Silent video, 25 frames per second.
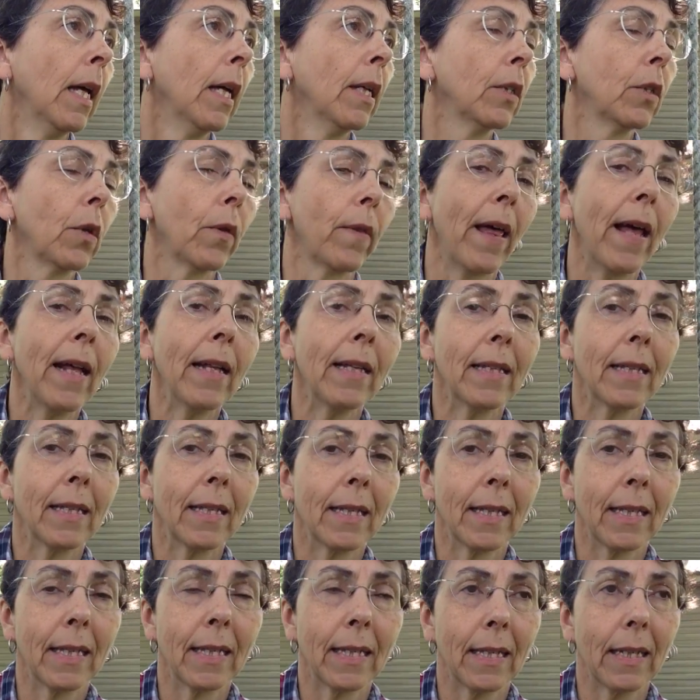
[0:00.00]
So
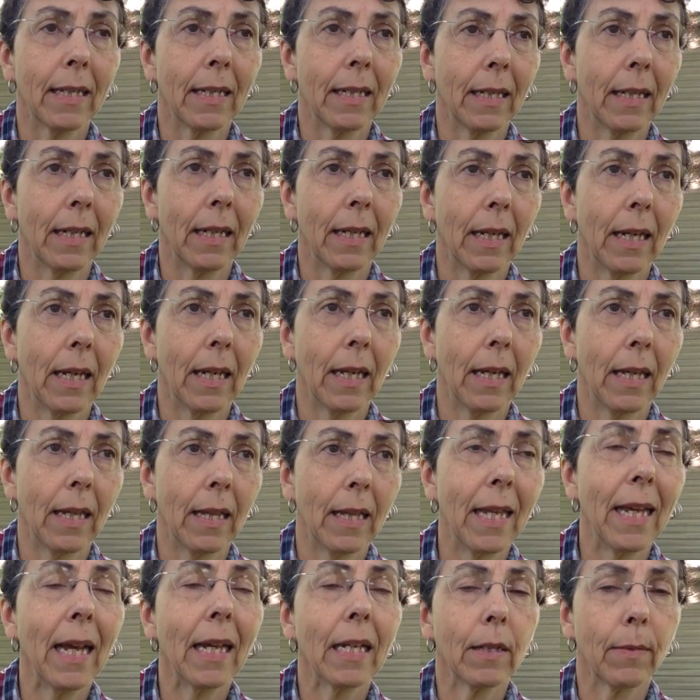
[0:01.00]
that's
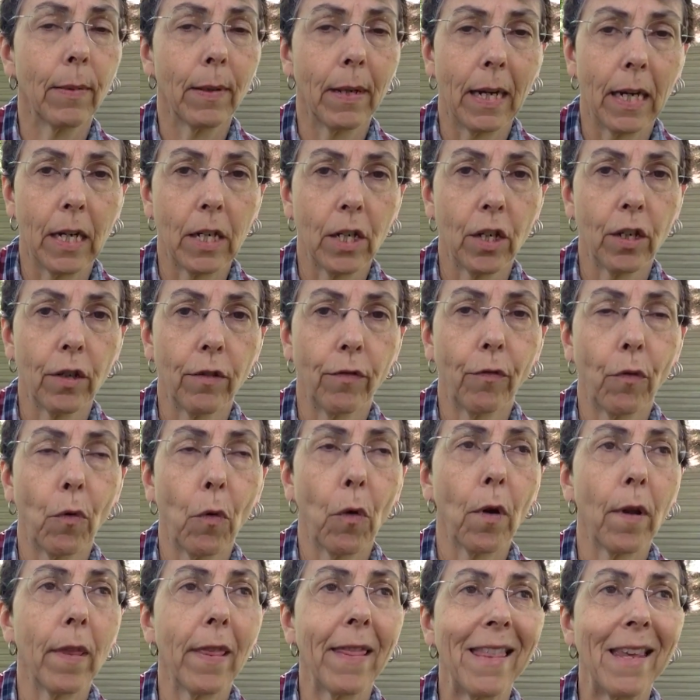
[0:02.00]
the explanation
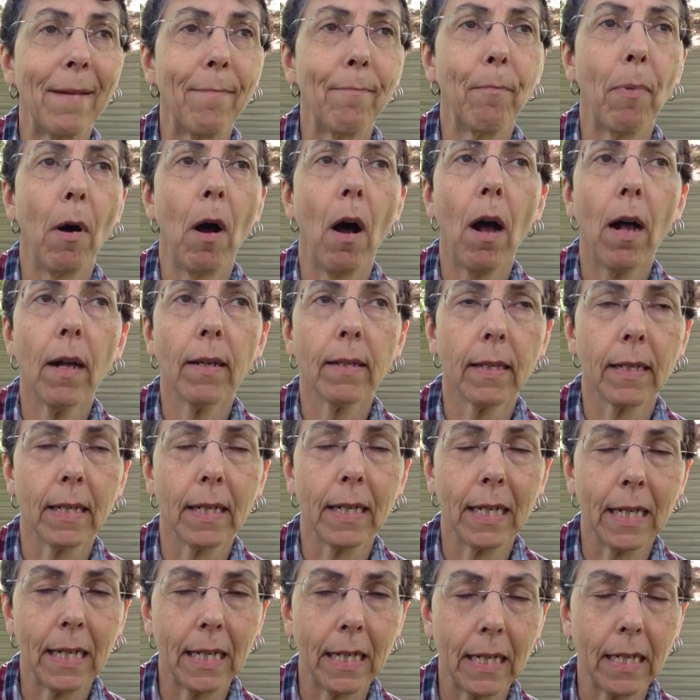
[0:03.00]
for the
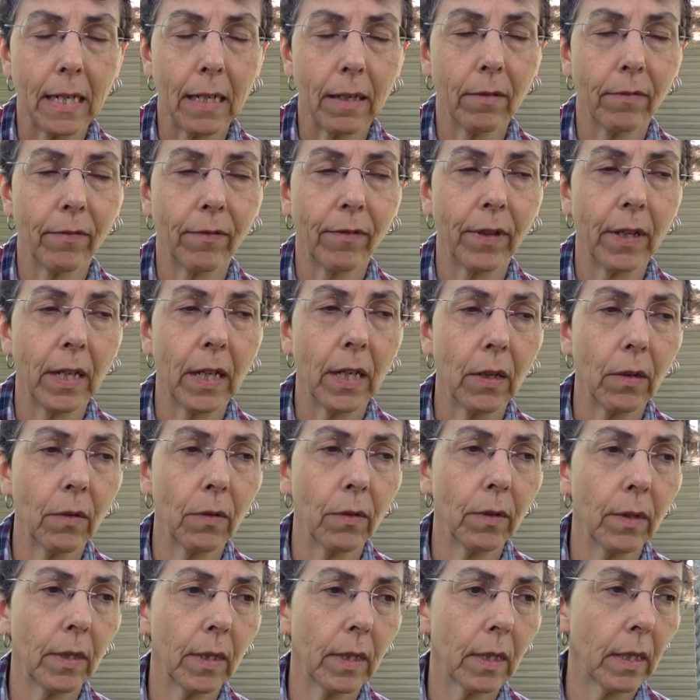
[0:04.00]
paucity of
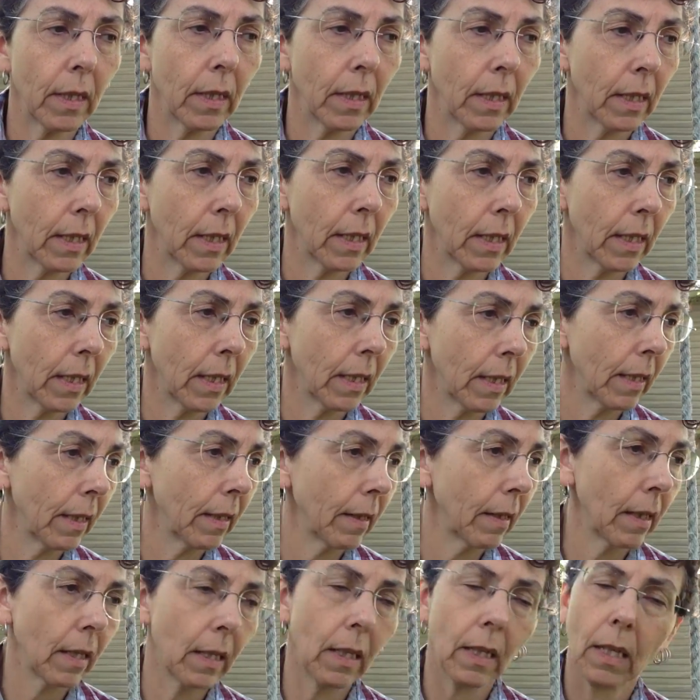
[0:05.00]
videos.
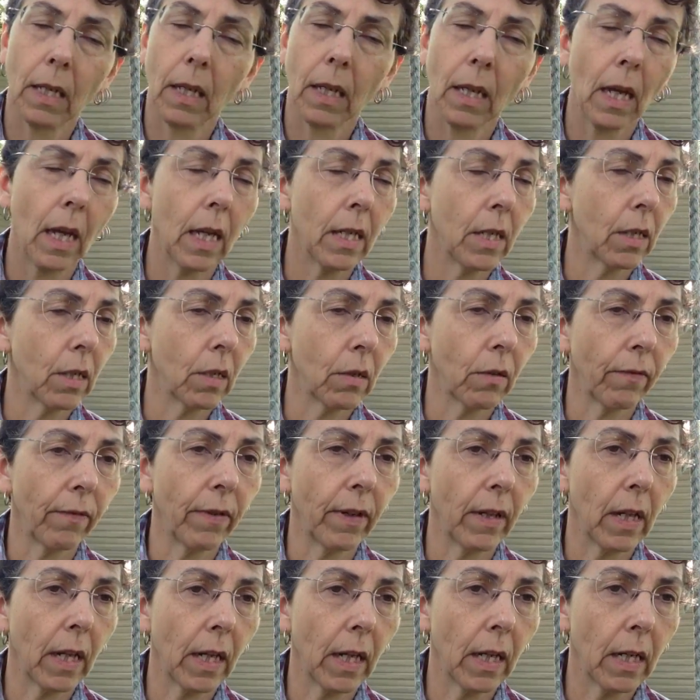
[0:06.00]
I just don't
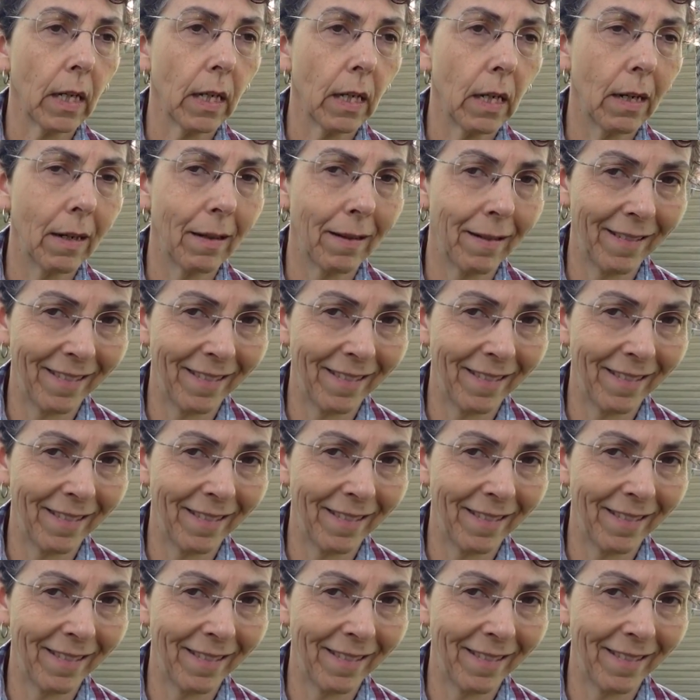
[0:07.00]
feel like it.